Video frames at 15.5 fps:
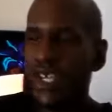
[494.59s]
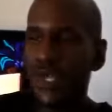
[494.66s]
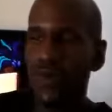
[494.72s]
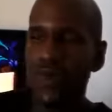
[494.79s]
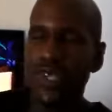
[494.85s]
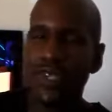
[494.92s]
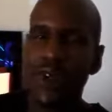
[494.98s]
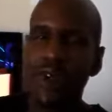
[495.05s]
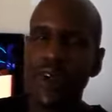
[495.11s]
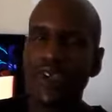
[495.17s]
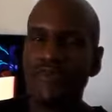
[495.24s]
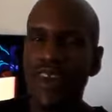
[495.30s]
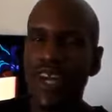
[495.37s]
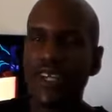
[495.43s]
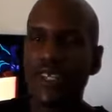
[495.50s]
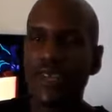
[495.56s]
So when Terry's
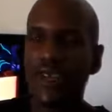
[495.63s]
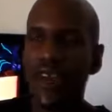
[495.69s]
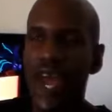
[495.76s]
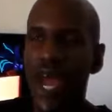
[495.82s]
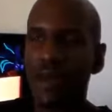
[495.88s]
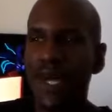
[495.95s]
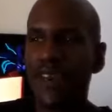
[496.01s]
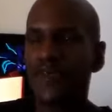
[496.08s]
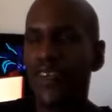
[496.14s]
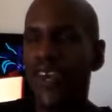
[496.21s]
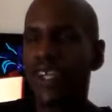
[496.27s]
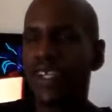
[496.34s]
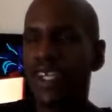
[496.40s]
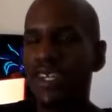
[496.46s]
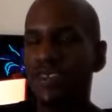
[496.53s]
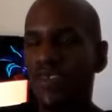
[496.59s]
fighting crime, like
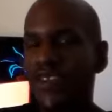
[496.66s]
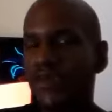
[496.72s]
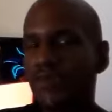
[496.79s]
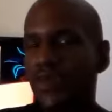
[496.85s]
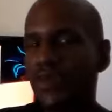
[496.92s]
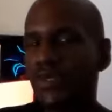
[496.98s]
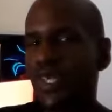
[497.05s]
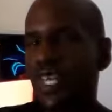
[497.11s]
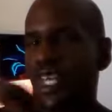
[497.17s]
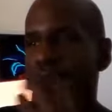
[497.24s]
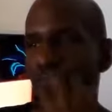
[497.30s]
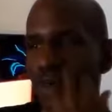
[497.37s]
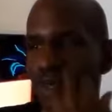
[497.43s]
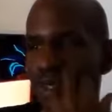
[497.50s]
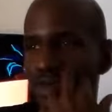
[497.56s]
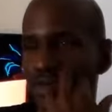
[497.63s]
fighting the criminals and
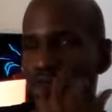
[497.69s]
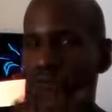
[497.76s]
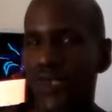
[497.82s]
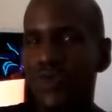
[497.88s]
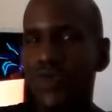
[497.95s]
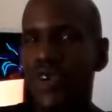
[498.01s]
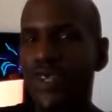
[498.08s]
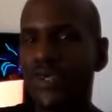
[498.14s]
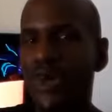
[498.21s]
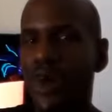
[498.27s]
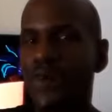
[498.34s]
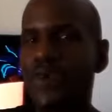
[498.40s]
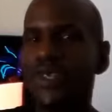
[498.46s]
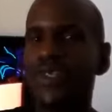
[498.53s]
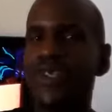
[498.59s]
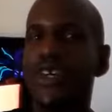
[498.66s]
enemies, Bruce Wayne is
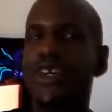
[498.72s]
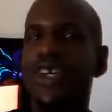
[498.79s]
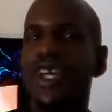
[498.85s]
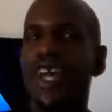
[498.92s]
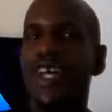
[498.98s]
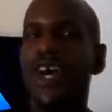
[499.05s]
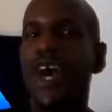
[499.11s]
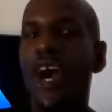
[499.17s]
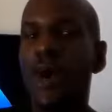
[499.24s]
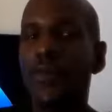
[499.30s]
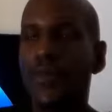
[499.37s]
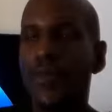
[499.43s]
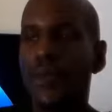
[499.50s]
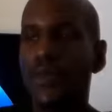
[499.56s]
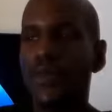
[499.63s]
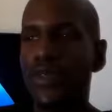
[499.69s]
always there to kind of help
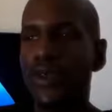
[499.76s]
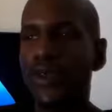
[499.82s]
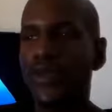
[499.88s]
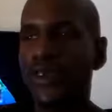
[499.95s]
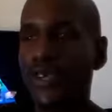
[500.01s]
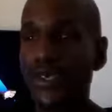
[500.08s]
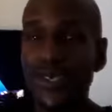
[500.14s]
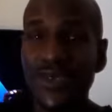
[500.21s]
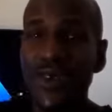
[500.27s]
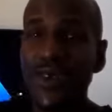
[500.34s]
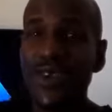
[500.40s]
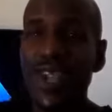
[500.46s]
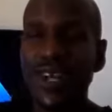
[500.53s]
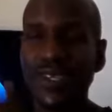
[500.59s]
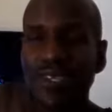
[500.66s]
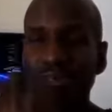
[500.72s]
him, you know, because he's only
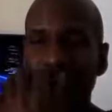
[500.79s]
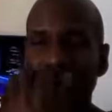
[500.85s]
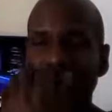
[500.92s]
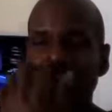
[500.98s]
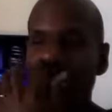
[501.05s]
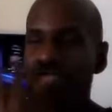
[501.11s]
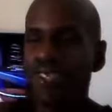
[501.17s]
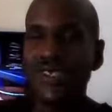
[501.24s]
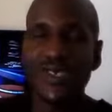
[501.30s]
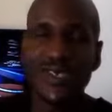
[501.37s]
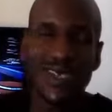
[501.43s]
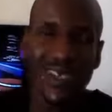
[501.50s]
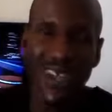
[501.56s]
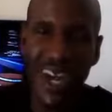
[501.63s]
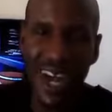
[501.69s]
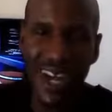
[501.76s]
like 17, he's
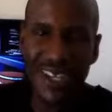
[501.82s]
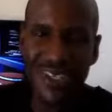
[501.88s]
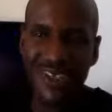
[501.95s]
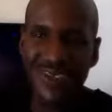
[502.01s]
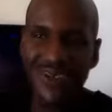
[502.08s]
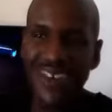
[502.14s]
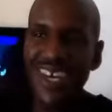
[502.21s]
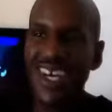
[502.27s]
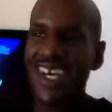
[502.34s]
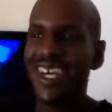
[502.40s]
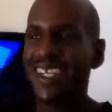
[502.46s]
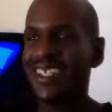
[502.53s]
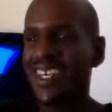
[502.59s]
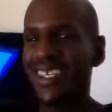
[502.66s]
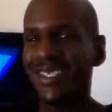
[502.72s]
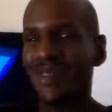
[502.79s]
still in high school.
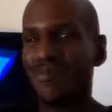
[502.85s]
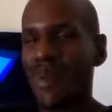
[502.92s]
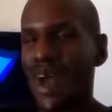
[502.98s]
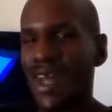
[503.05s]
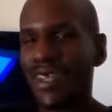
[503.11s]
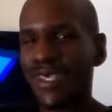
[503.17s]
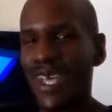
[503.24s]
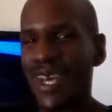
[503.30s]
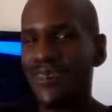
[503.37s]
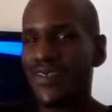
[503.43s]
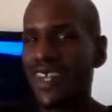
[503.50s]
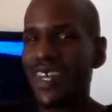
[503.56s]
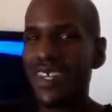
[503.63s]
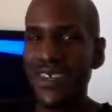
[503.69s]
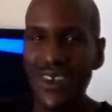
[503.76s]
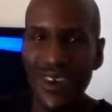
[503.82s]
He has to balance having
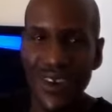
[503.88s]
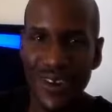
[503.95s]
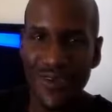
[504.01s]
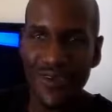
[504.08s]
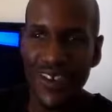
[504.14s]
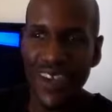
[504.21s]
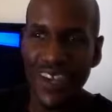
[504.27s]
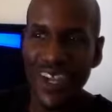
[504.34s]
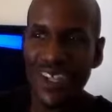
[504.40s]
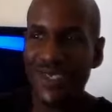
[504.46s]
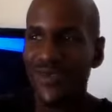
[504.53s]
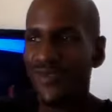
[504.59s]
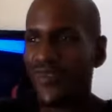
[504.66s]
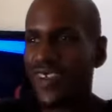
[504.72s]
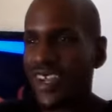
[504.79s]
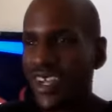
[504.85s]
like girlfriends,
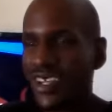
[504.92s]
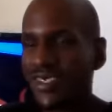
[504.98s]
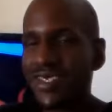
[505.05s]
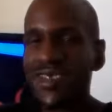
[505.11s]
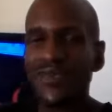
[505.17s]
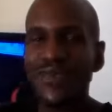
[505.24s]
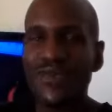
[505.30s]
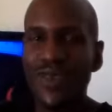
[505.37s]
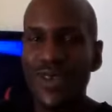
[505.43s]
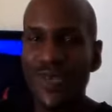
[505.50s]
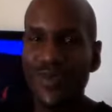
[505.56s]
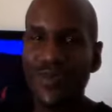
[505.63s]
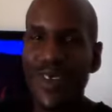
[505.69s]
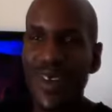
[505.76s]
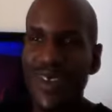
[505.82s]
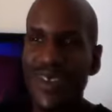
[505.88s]
friends, living with his
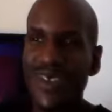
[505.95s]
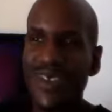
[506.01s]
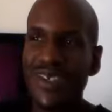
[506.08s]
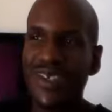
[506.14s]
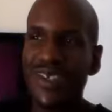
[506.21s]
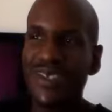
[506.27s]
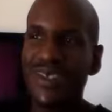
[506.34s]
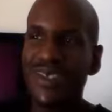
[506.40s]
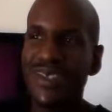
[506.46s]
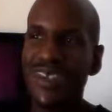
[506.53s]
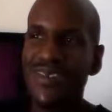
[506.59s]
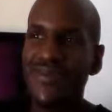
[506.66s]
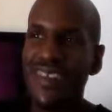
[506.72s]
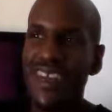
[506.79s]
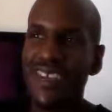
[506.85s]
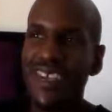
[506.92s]
mother, you know,
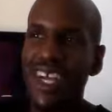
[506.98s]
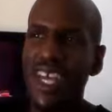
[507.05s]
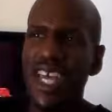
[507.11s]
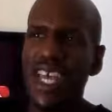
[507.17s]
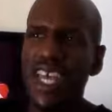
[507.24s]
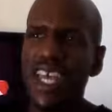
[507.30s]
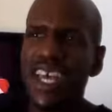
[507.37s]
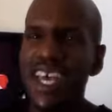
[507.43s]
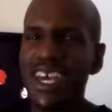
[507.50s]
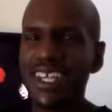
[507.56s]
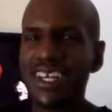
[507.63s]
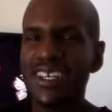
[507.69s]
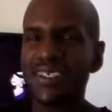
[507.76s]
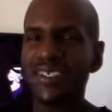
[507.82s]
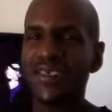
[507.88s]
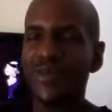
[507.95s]
stuff like that, and
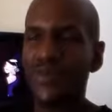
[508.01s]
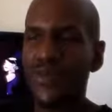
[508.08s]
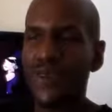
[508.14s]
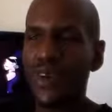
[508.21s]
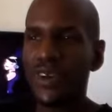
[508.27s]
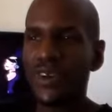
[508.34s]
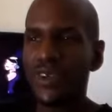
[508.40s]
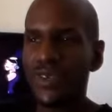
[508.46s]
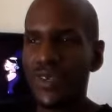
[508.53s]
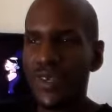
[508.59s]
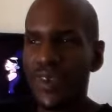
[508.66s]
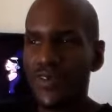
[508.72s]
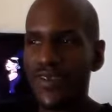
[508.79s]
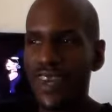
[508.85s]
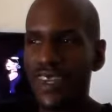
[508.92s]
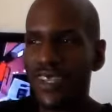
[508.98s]
like his little brother and
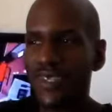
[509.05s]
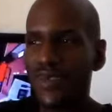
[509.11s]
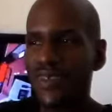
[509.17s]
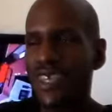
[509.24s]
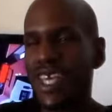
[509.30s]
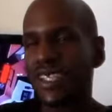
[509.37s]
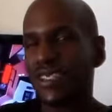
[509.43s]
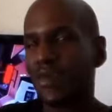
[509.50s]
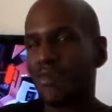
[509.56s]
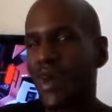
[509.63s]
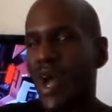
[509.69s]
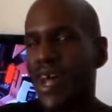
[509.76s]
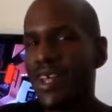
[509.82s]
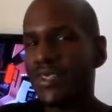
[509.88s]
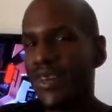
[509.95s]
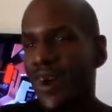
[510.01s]
stuff like that. So he has to
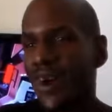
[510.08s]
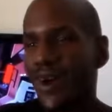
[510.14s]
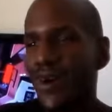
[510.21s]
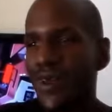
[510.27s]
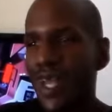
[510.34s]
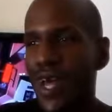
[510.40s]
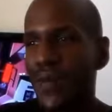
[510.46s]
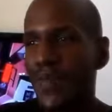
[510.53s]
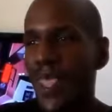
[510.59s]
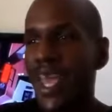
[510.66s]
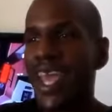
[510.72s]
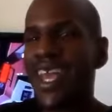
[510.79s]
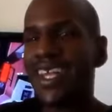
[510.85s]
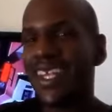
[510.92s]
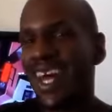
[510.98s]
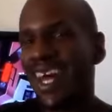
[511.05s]
balance all that
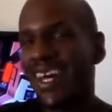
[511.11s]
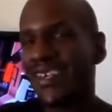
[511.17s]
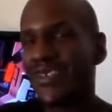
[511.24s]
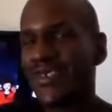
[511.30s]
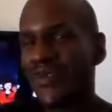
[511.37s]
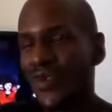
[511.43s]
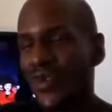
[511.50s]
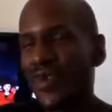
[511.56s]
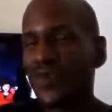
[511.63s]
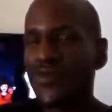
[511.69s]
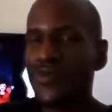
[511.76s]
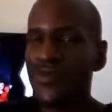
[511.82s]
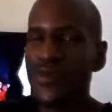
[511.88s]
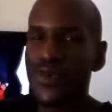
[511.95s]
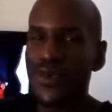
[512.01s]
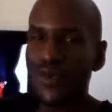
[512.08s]
and the idea of working
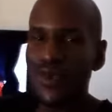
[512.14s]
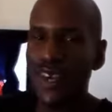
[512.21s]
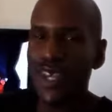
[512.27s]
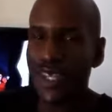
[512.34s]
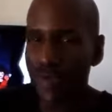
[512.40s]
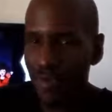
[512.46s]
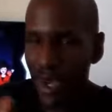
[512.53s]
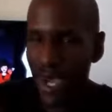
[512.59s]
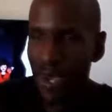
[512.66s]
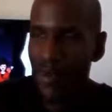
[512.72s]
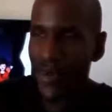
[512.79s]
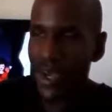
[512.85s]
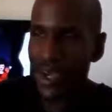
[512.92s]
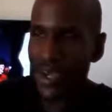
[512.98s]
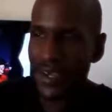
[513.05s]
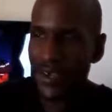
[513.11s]
with Bruce Wayne as
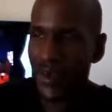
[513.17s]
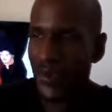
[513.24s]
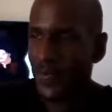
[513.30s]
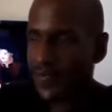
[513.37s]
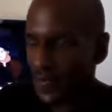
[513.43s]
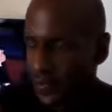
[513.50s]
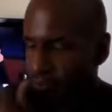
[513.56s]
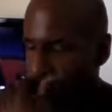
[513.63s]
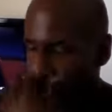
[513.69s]
Batman, you know.